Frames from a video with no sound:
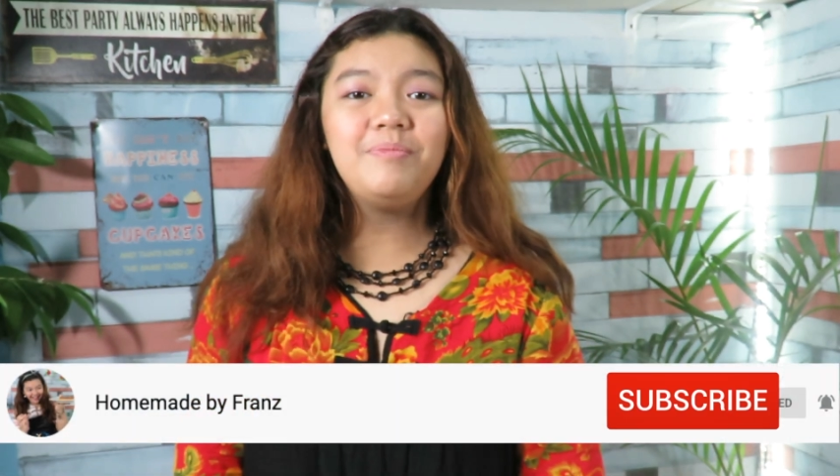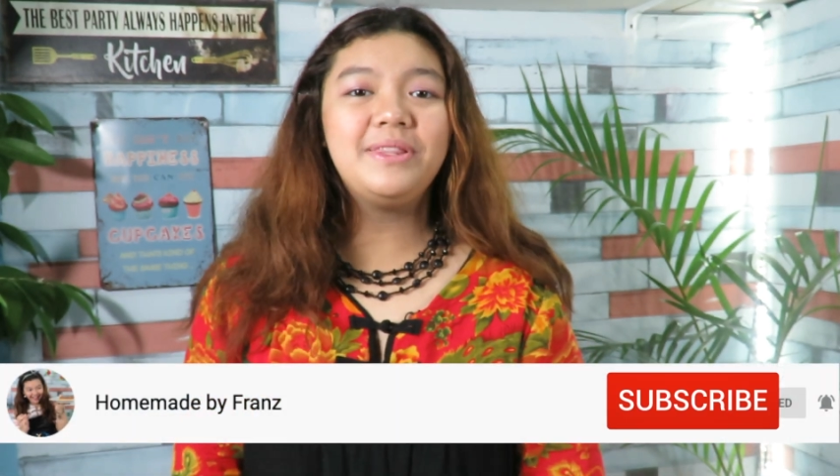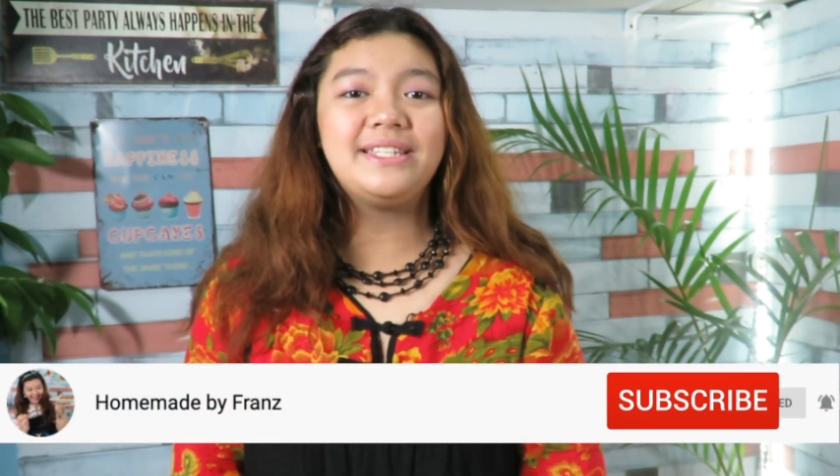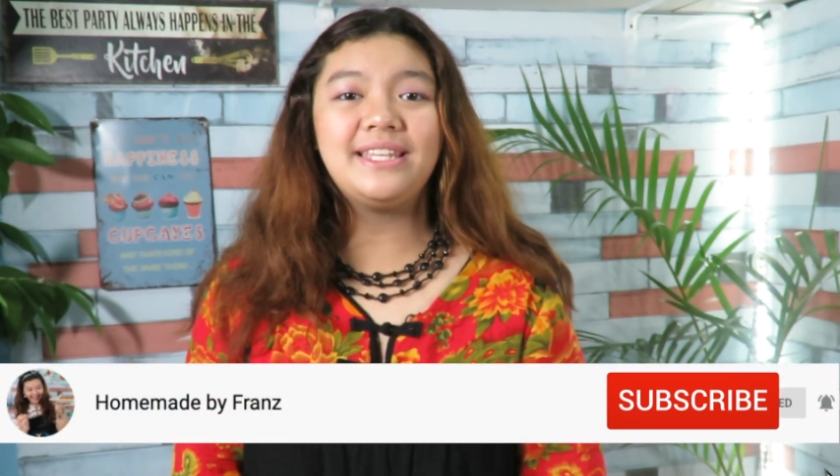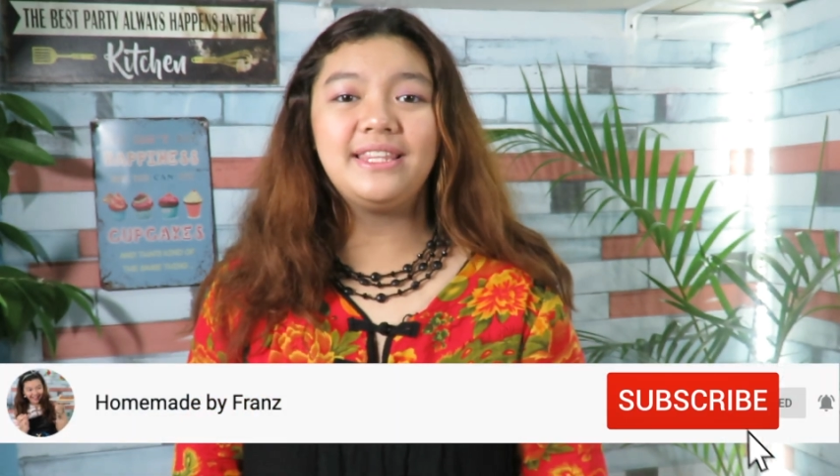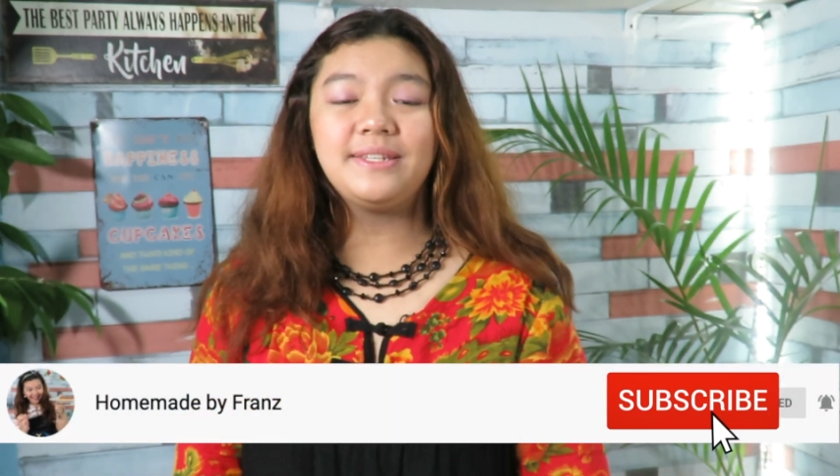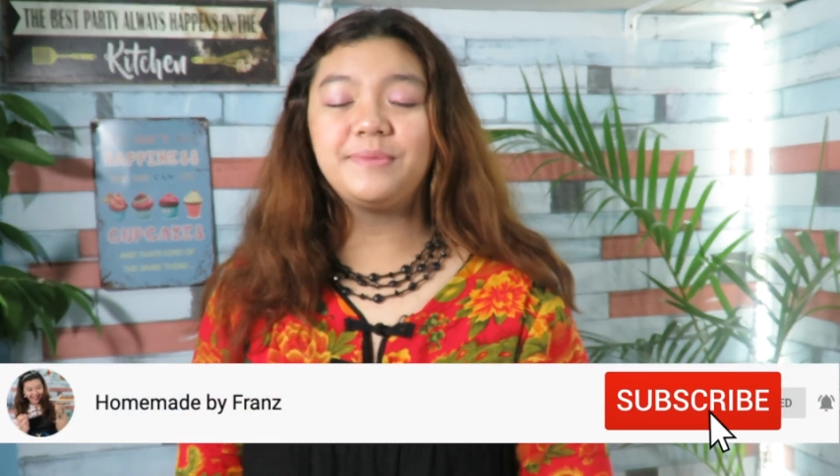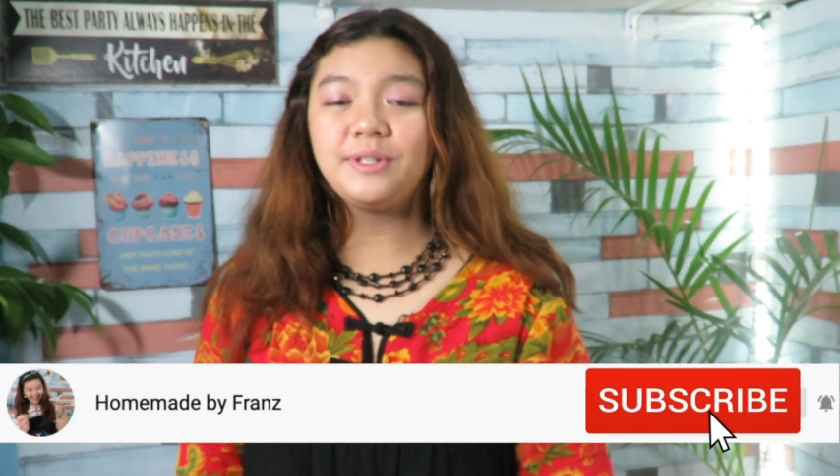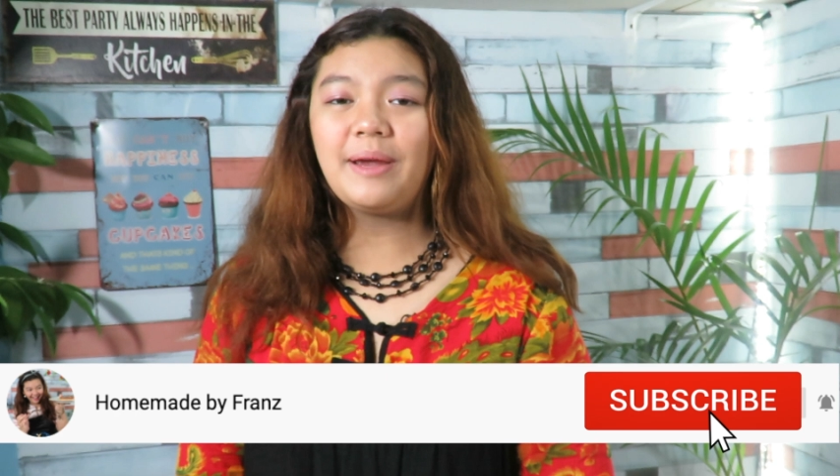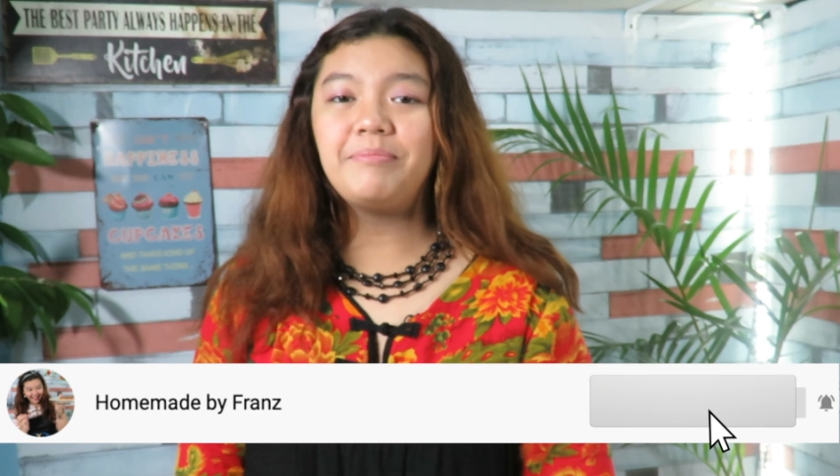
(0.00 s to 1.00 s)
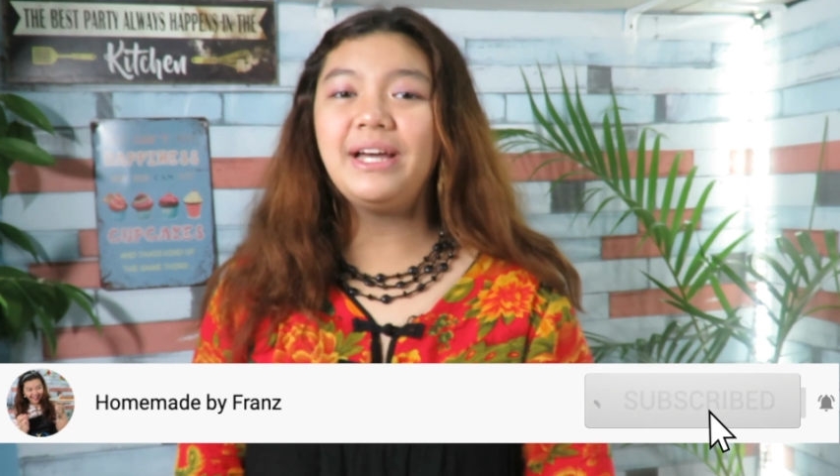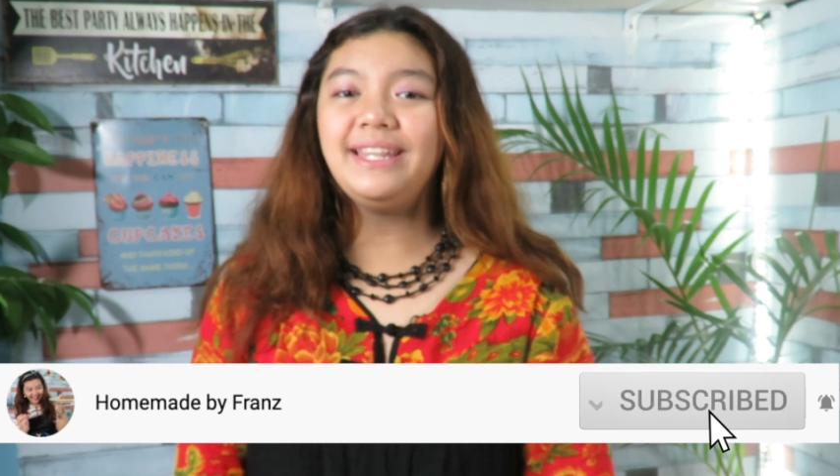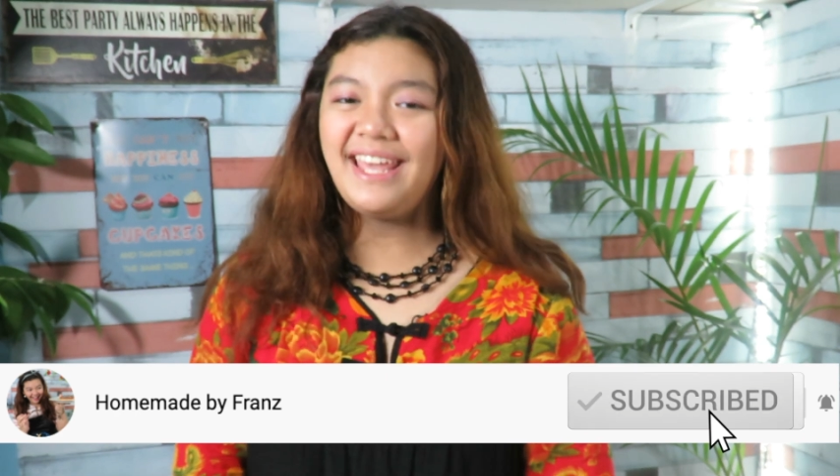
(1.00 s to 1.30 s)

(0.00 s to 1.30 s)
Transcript: Please hit the subscribe button